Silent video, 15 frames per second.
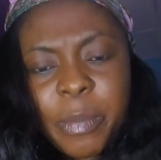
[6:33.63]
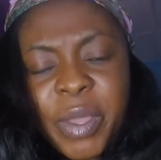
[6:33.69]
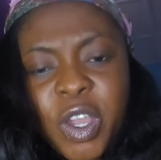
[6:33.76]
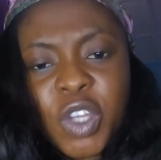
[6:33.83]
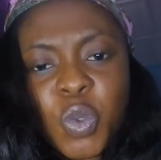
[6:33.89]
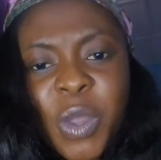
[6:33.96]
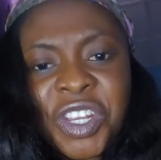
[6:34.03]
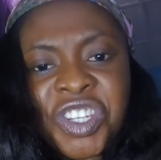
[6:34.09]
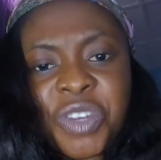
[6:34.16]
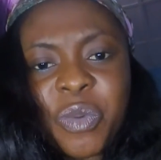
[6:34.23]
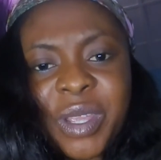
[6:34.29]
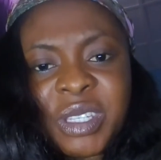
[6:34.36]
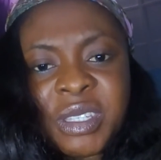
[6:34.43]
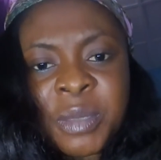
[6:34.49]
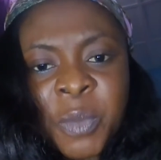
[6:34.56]
Because when she
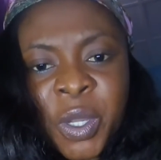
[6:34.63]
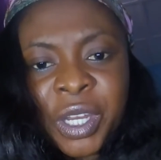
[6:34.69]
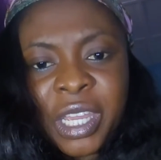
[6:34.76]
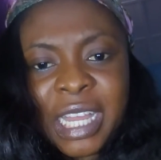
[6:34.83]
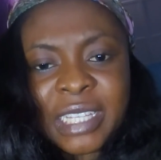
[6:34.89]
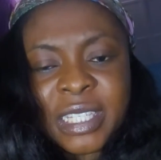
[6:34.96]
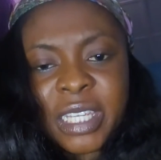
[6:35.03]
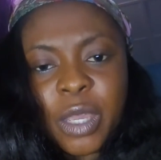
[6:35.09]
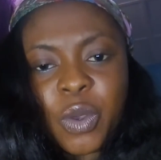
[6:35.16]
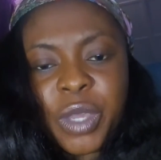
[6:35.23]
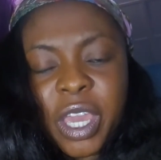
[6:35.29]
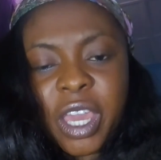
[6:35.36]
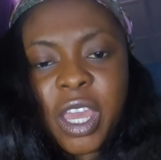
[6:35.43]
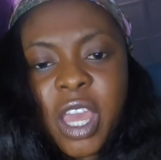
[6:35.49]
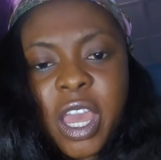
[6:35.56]
raises money and say,
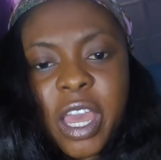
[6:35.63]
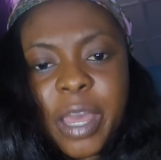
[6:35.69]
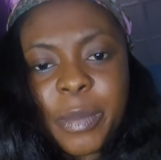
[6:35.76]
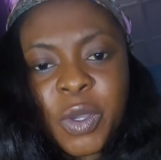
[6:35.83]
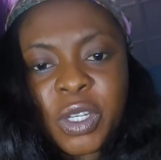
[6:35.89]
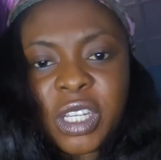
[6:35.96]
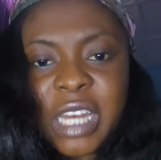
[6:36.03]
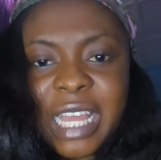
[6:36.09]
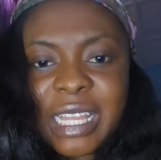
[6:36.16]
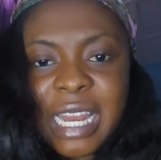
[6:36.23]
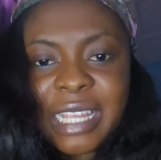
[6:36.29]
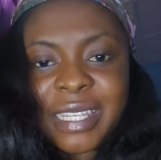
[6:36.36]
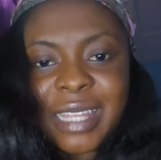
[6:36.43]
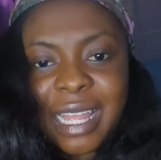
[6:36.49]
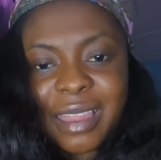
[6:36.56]
okay, honey,
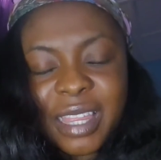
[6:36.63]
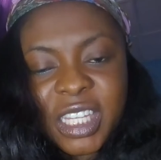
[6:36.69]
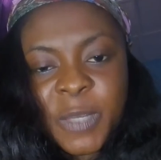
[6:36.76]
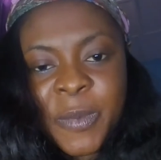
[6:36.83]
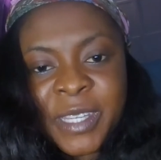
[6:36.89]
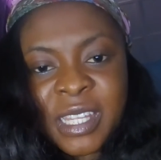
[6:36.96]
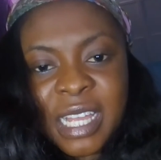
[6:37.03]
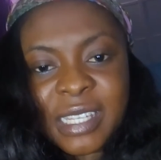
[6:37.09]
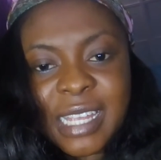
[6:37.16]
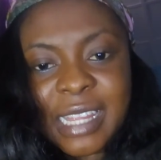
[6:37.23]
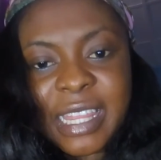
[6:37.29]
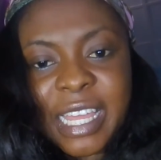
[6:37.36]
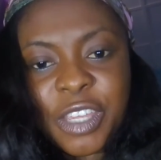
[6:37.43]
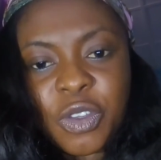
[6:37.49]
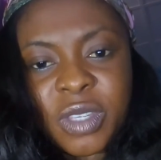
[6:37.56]
let's start this business,
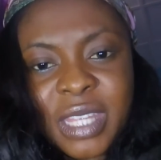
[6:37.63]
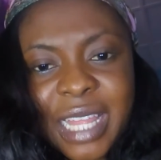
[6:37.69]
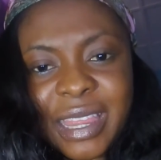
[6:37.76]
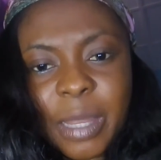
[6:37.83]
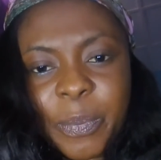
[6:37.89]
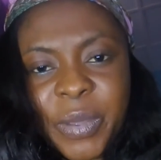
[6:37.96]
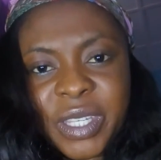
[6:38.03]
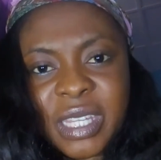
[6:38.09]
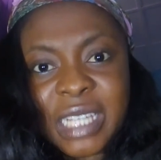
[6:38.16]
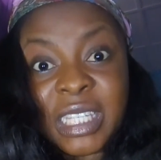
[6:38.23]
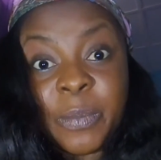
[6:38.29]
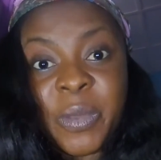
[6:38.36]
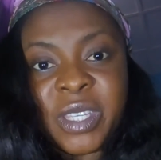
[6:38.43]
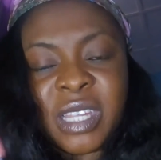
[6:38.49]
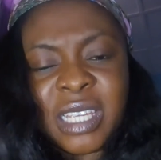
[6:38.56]
and then you start the
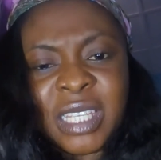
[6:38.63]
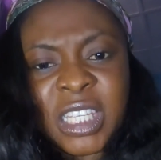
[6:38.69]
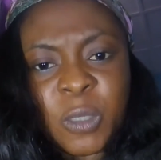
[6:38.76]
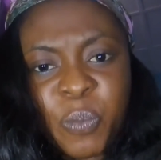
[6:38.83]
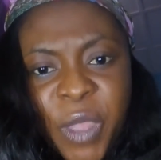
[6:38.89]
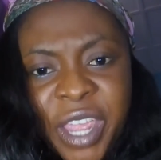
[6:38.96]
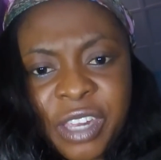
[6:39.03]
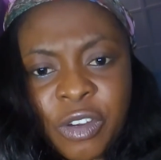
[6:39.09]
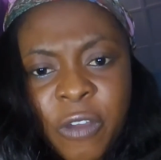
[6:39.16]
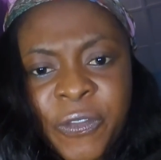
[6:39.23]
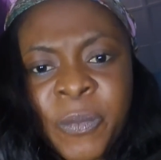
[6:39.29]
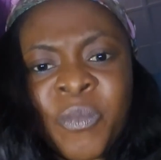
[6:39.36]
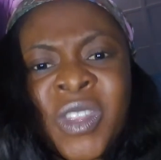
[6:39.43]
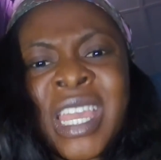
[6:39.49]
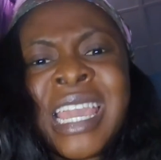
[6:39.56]
business is paying
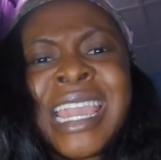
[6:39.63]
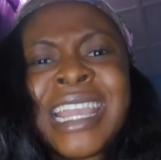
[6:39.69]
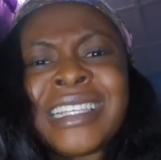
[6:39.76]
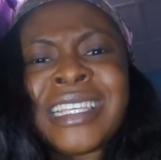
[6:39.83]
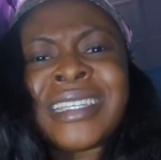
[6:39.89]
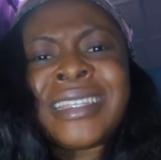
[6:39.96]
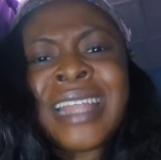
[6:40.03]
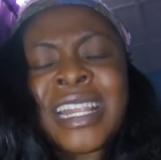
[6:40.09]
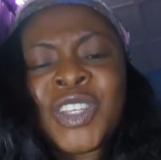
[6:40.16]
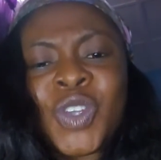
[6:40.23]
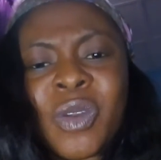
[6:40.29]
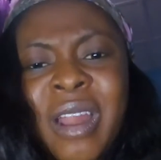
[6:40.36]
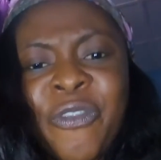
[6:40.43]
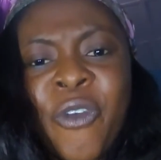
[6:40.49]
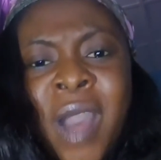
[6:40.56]
off. It is
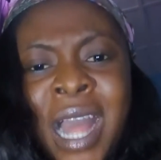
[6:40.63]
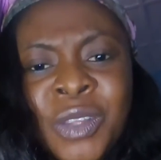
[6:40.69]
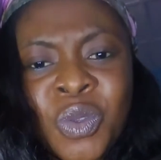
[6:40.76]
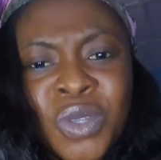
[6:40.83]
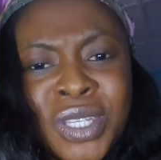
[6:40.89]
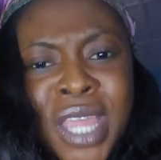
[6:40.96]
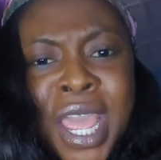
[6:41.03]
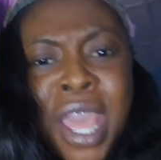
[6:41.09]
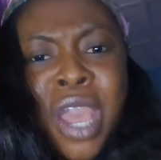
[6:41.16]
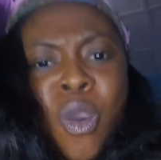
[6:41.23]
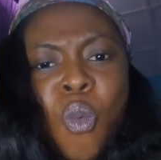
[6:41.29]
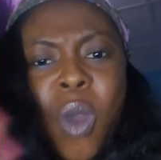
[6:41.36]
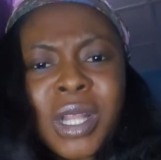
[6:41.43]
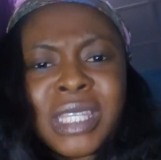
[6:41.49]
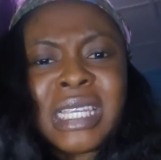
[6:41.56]
natural for her to say,
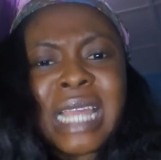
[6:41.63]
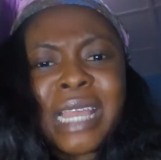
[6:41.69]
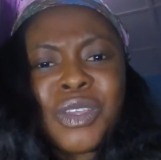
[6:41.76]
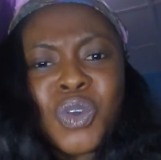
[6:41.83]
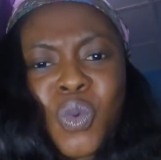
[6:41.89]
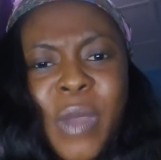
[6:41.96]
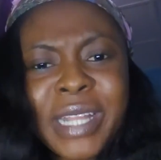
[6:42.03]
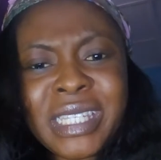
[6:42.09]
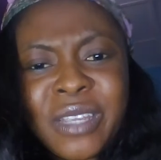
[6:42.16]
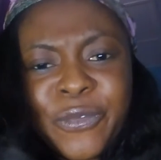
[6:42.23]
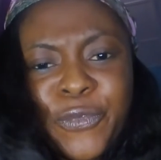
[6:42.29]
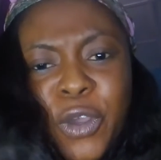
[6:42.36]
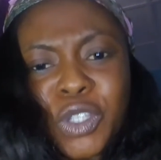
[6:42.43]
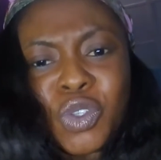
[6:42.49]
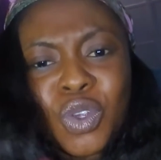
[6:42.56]
what are you
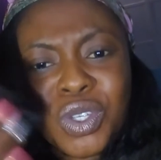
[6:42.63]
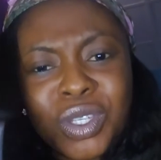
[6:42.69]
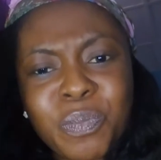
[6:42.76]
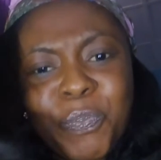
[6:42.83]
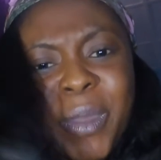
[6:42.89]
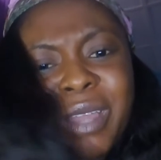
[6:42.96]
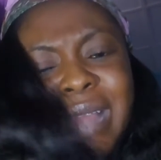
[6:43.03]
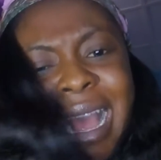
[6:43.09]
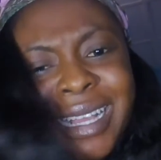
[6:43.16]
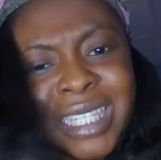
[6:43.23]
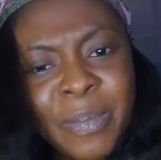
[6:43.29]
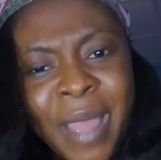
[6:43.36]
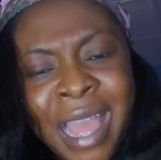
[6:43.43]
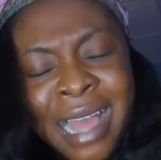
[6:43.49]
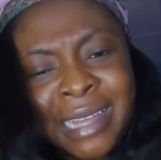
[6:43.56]
waiting for to
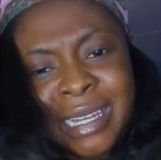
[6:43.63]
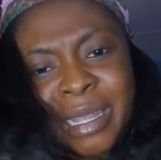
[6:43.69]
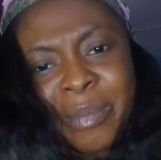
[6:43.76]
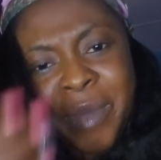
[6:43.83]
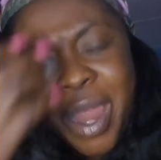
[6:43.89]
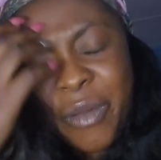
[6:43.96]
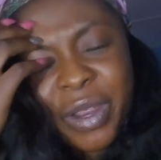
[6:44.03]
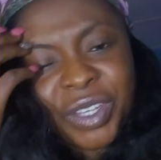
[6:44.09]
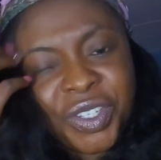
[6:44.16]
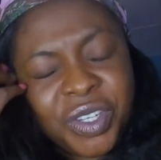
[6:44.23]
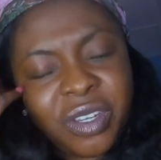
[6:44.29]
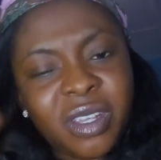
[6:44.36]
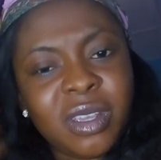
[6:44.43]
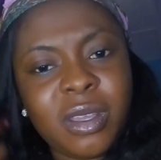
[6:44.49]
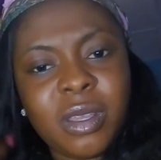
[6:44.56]
ask my hand in
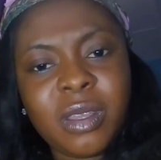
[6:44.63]
marriage?